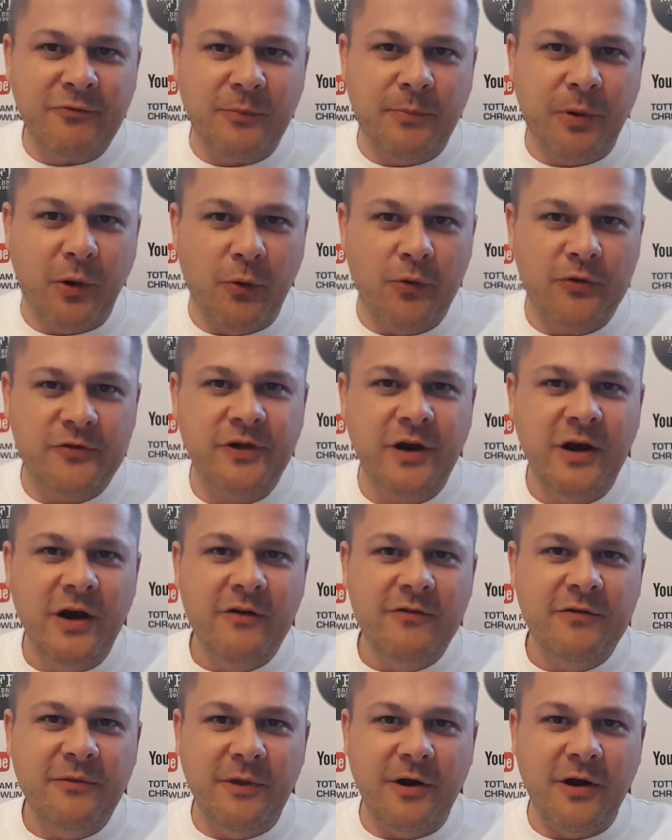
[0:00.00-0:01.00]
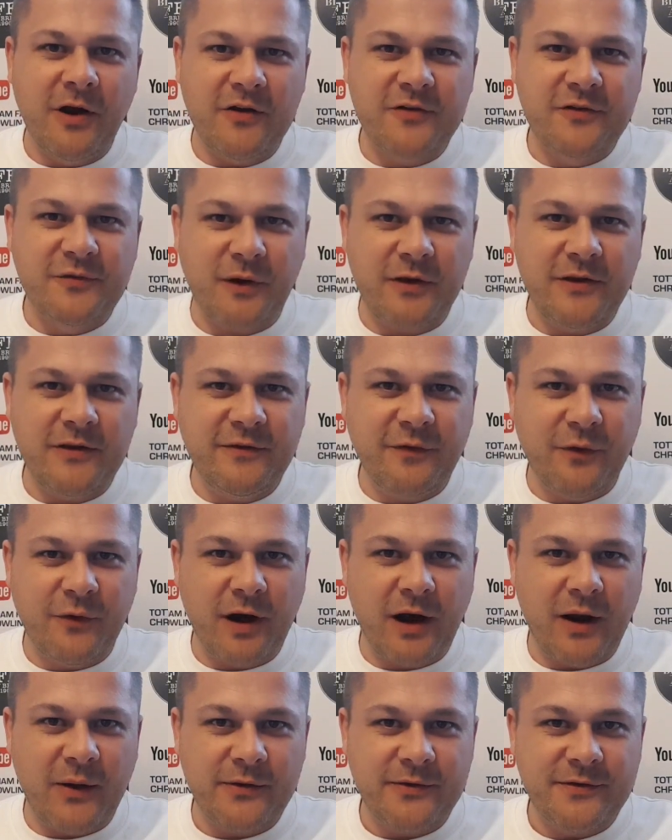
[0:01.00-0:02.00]
reports from the last 24
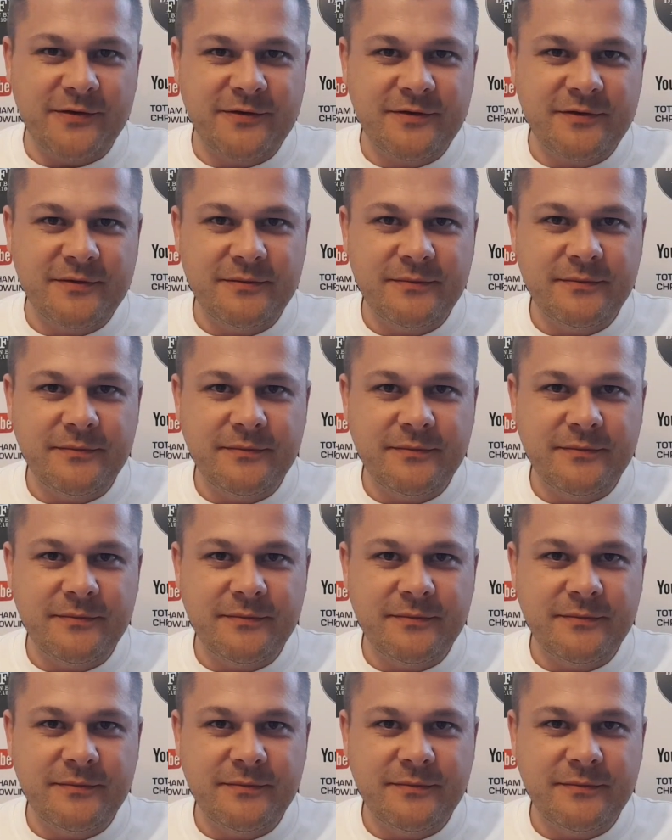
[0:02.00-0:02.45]
hours.